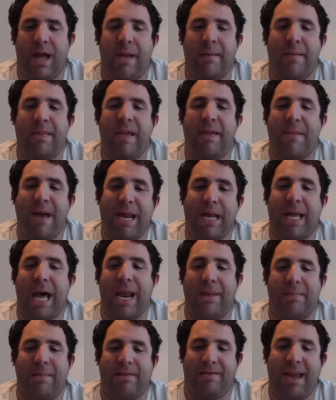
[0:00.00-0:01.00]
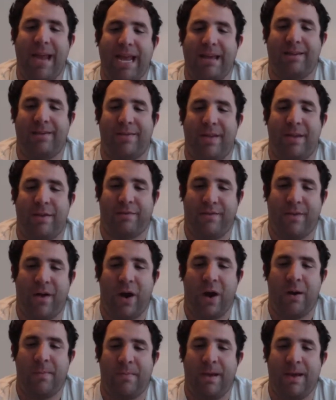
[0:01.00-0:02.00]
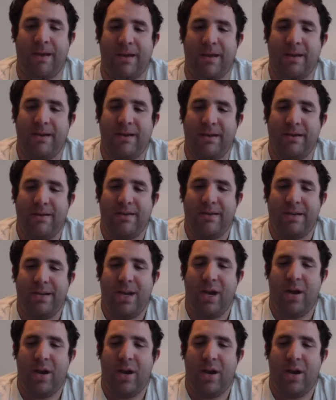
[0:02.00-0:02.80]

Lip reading: I mean, they've made a lot of mistakes thus far, but yeah,